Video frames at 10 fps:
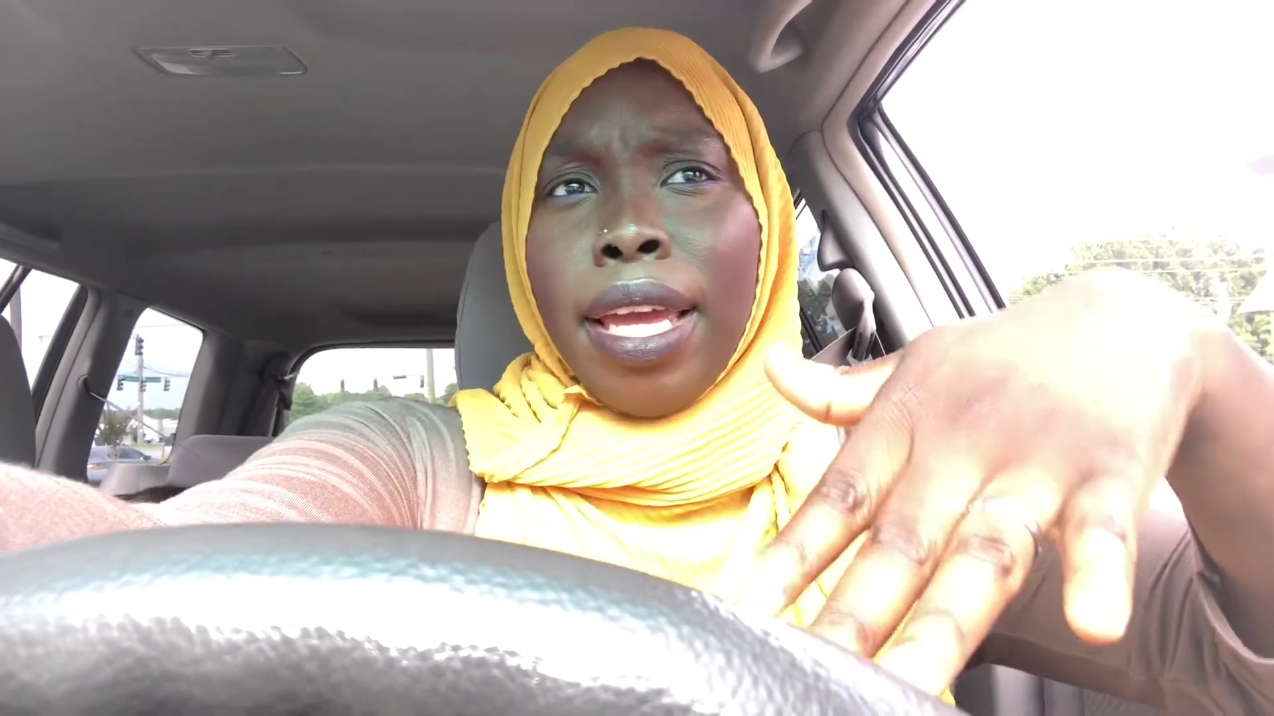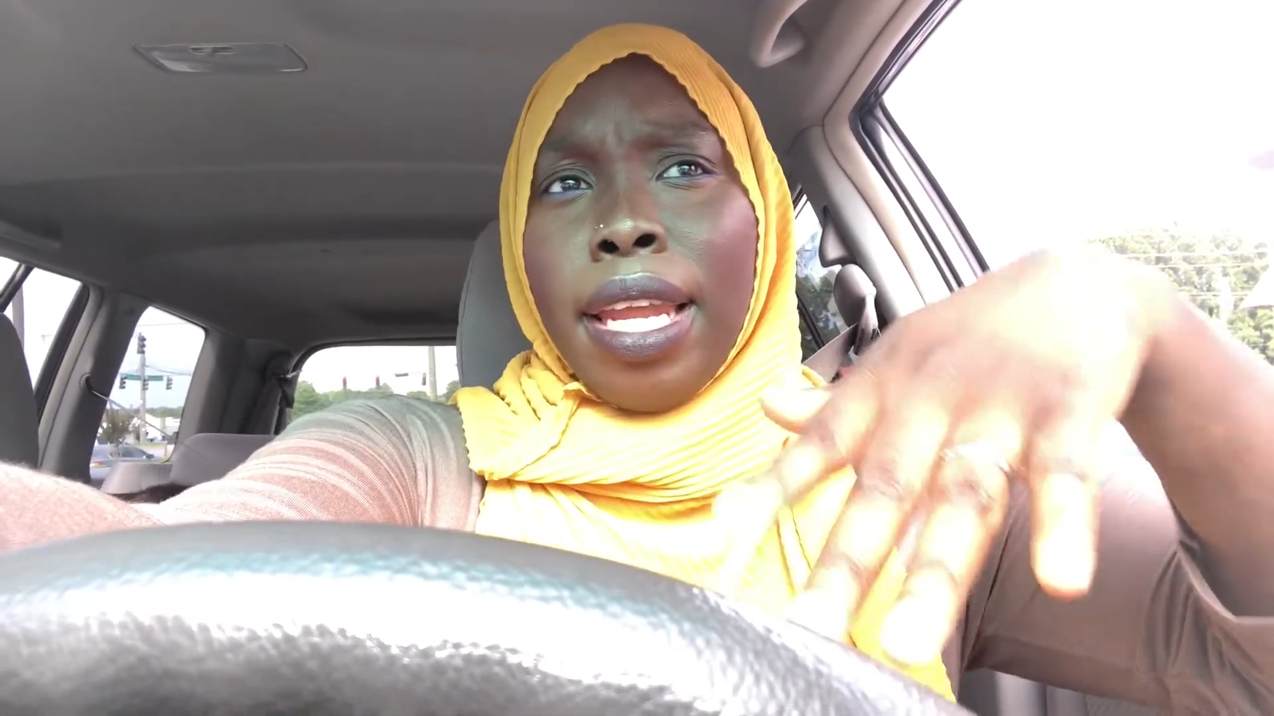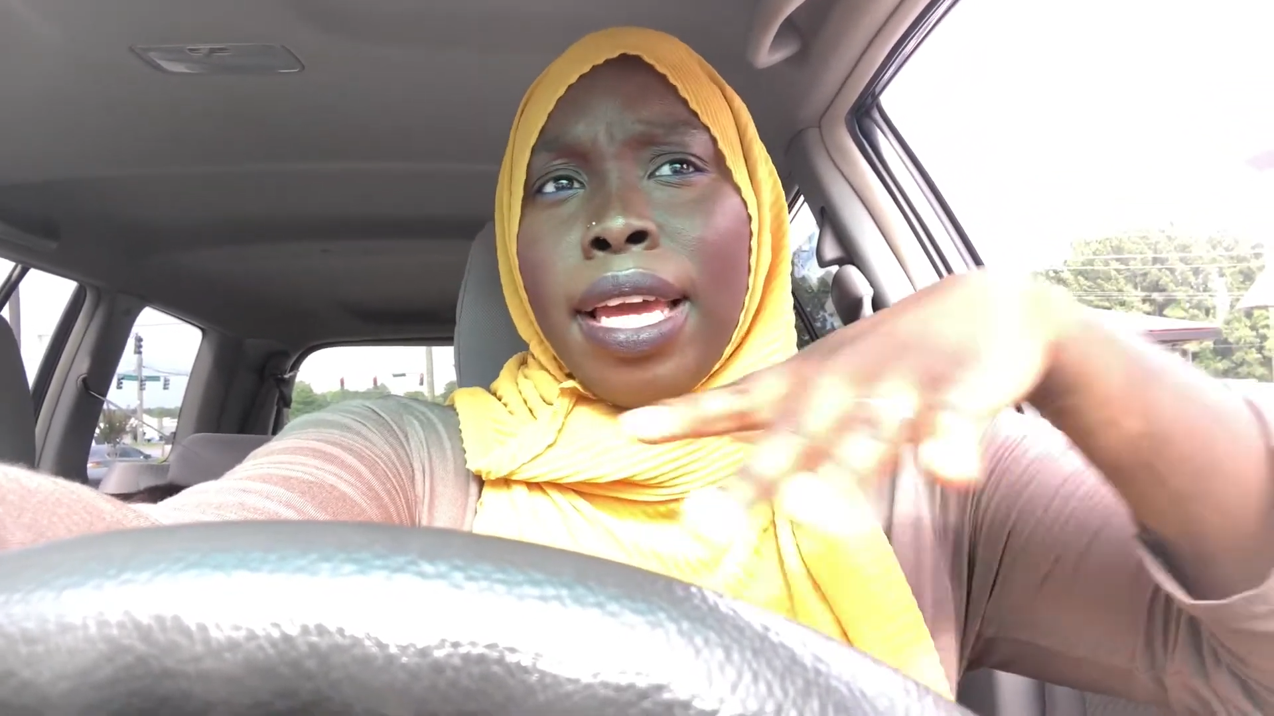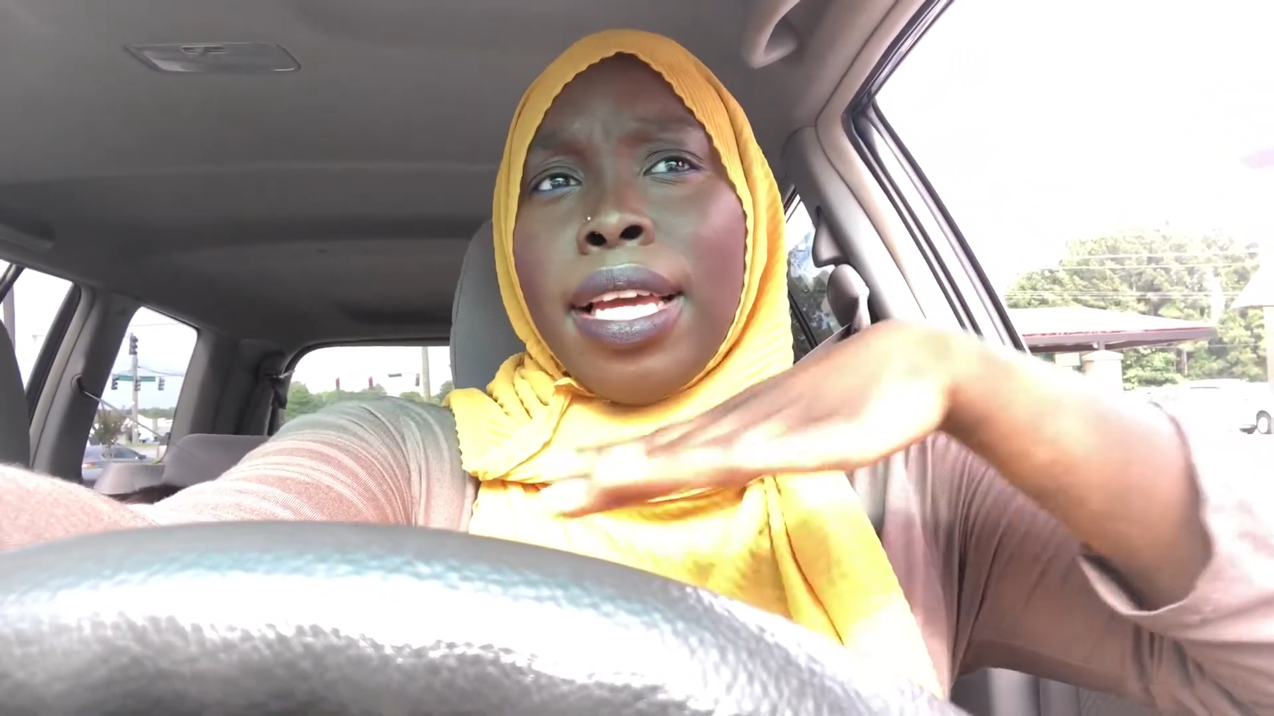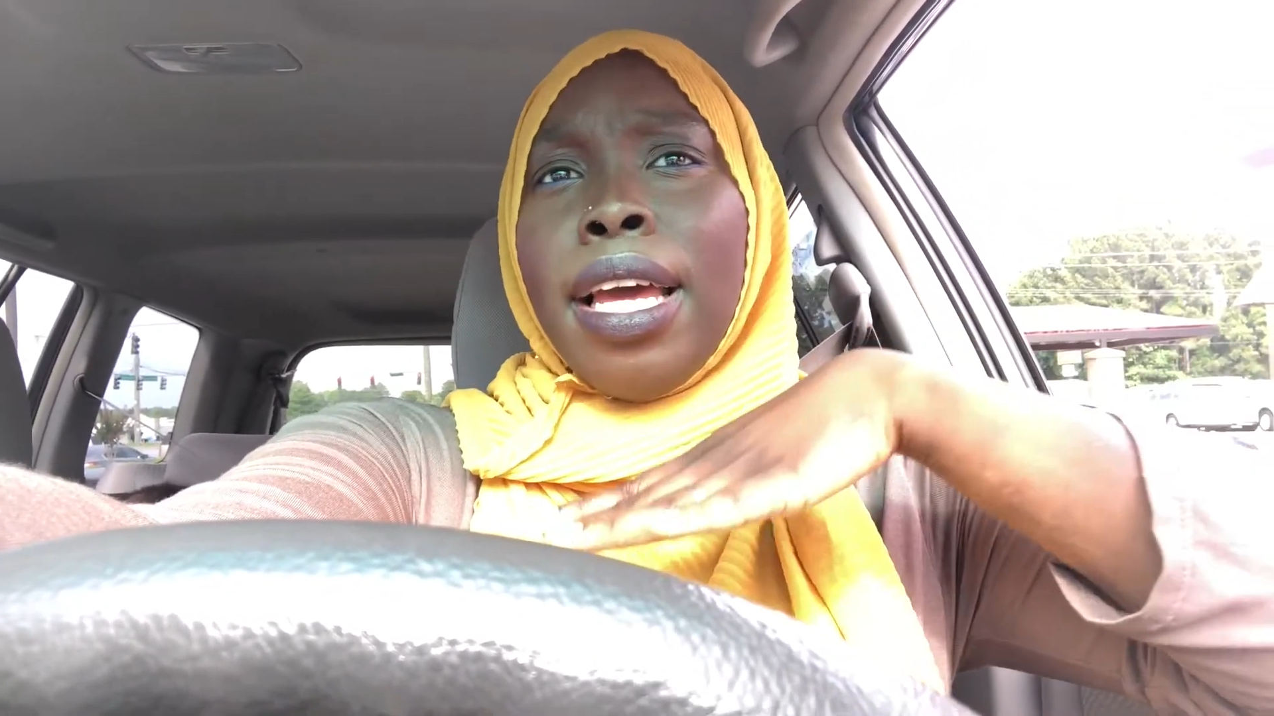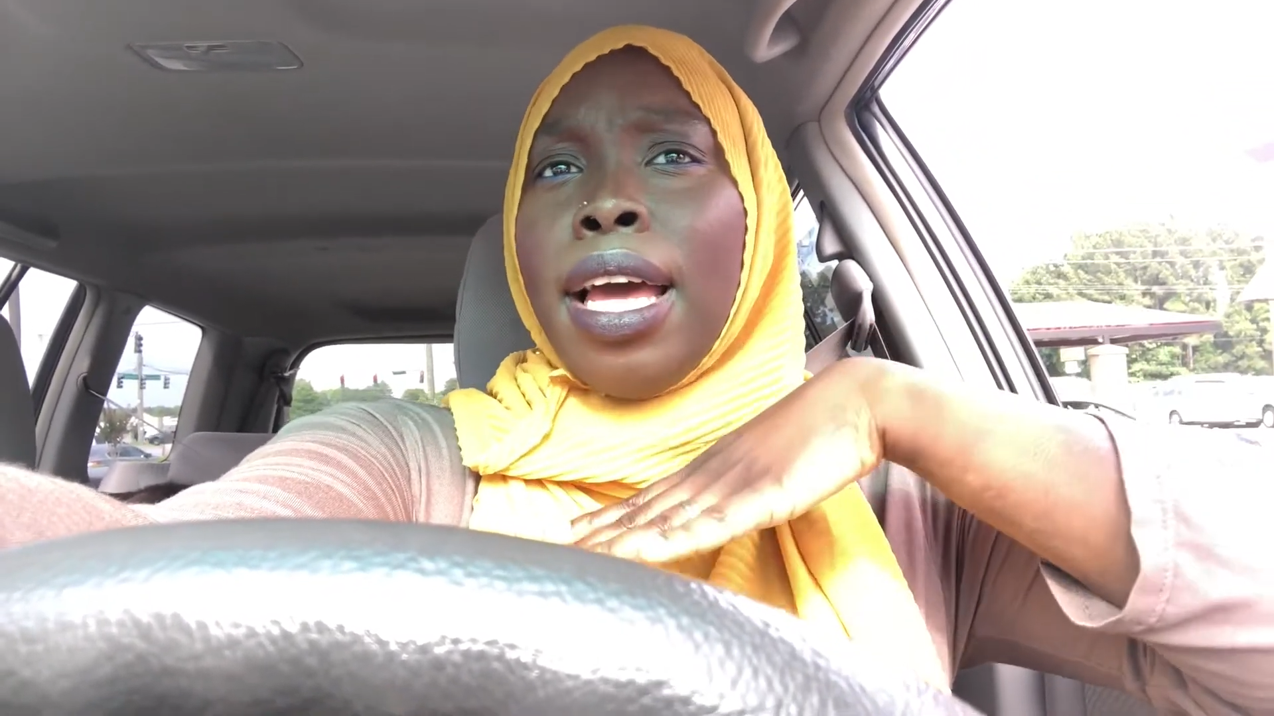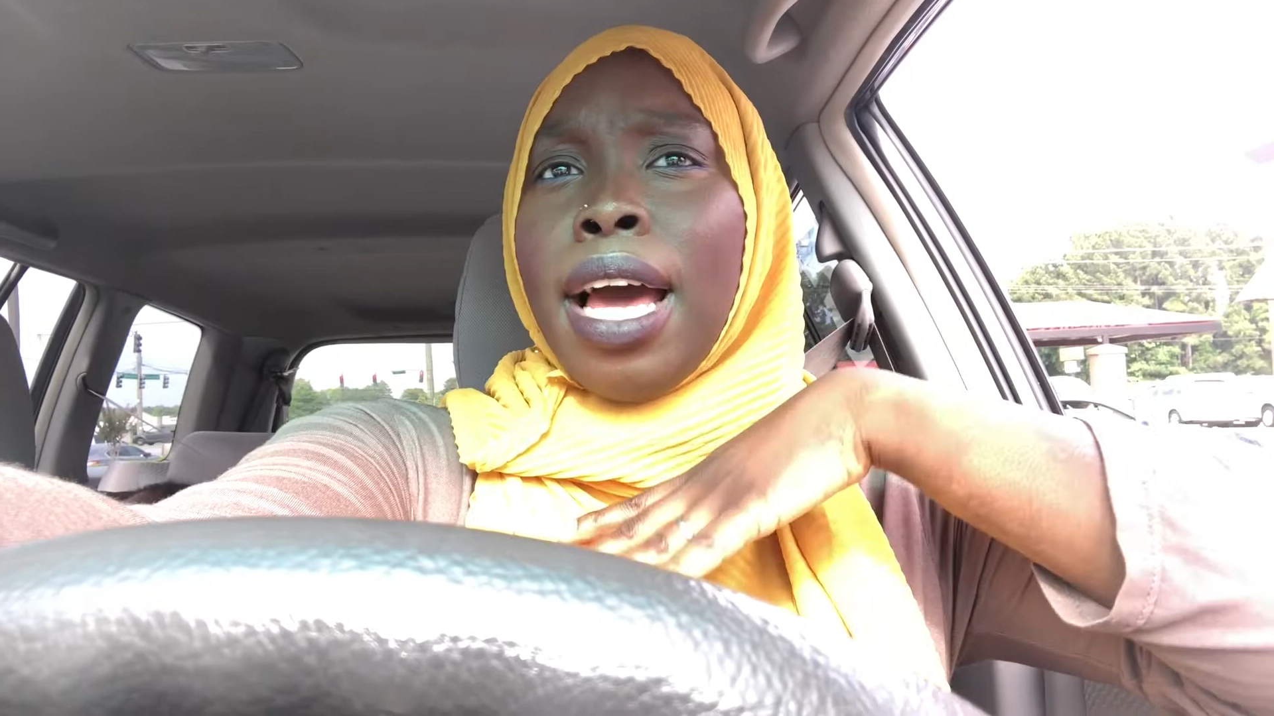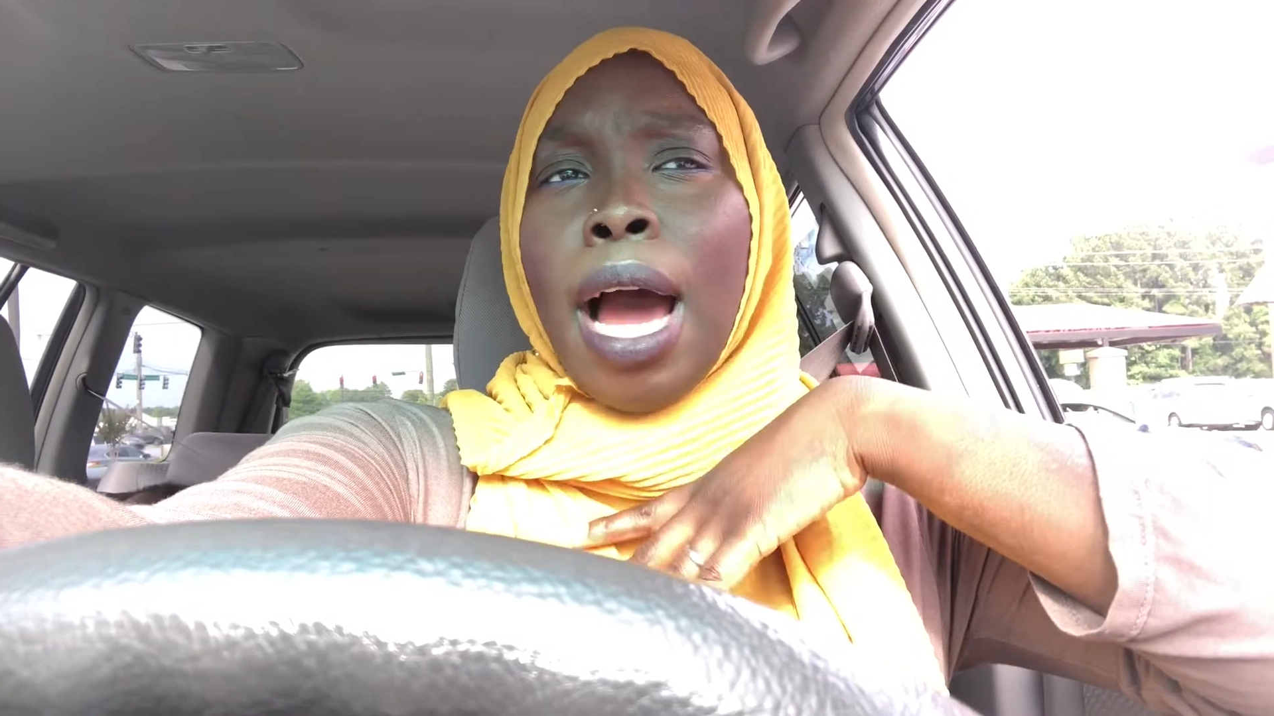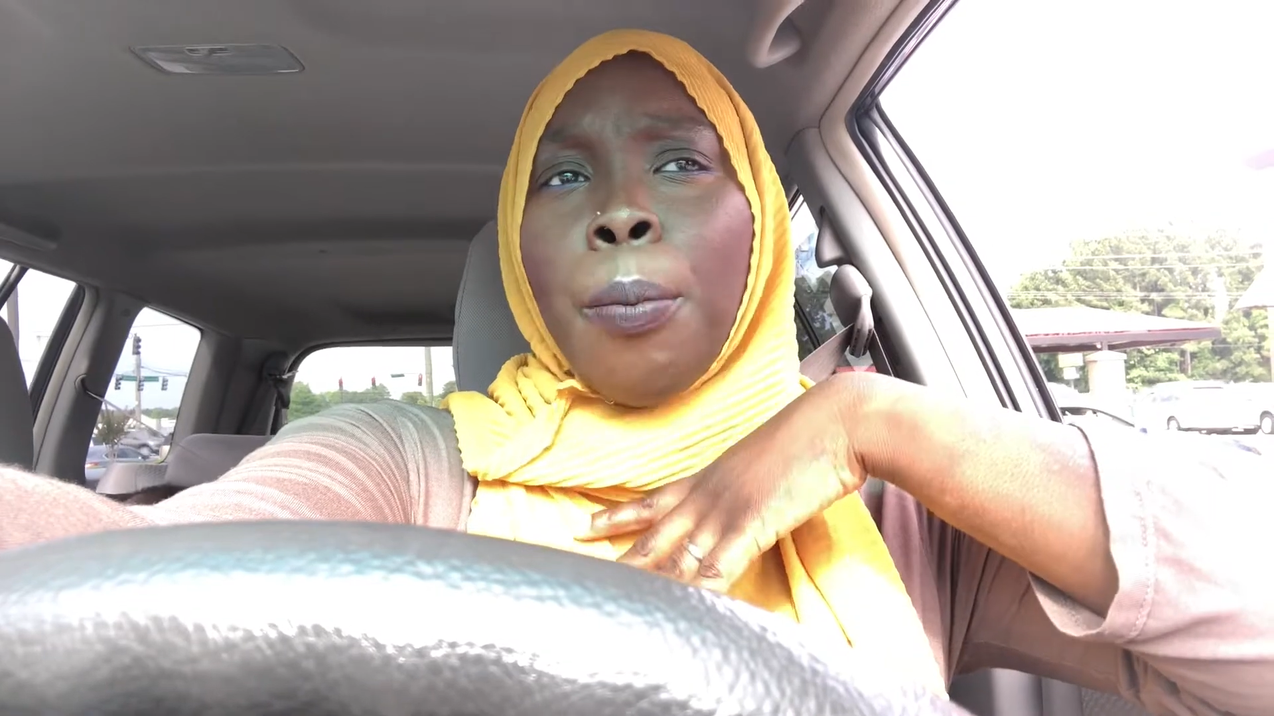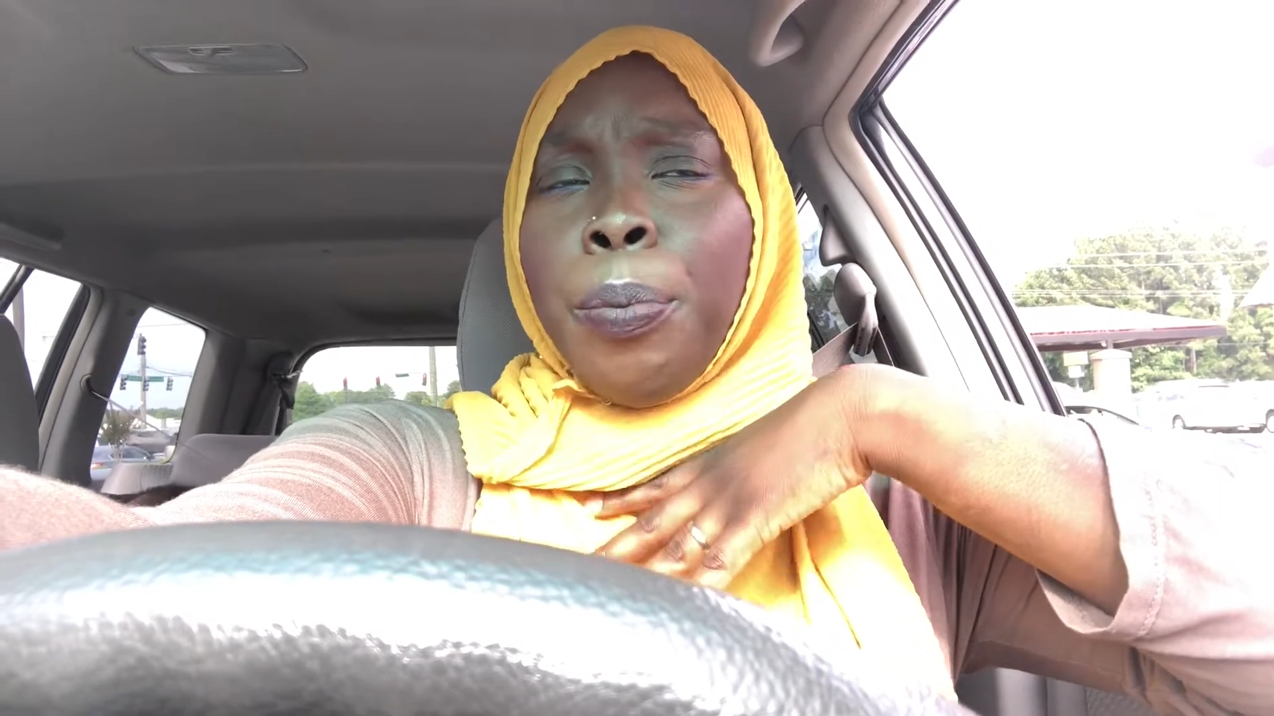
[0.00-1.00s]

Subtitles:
Like, I'm